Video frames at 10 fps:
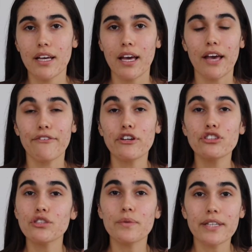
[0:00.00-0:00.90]
If you're
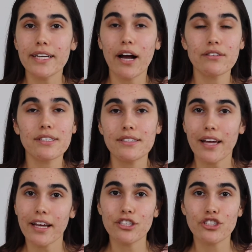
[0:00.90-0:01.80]
just working out to
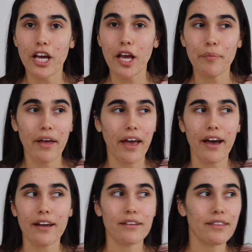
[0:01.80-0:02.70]
stay in shape
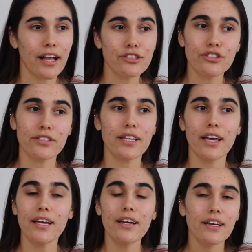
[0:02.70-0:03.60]
and that's your
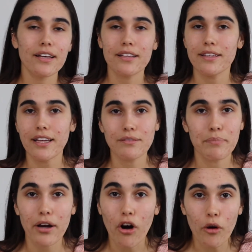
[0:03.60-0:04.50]
thing, then
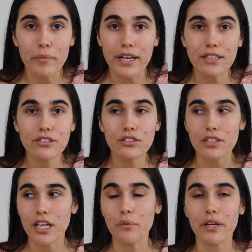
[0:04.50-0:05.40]
by all means,
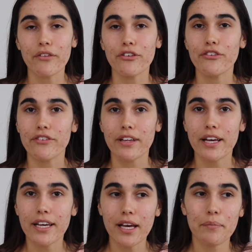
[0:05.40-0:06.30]
eat whenever you feel
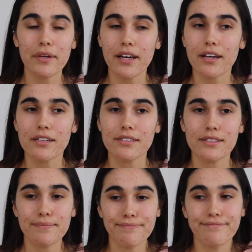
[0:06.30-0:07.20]
like it,
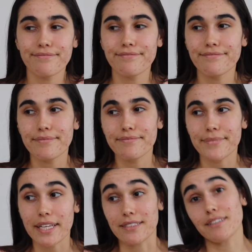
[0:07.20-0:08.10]
because
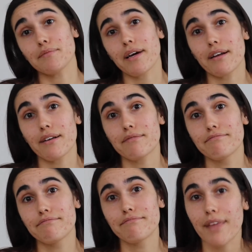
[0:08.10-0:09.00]
it doesn't matter.
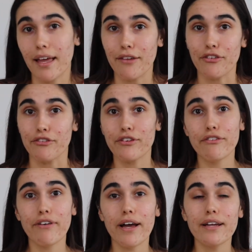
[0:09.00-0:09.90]
And if you feel
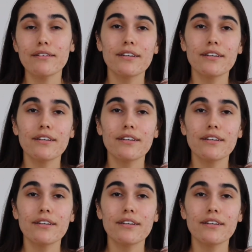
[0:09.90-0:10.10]
fine,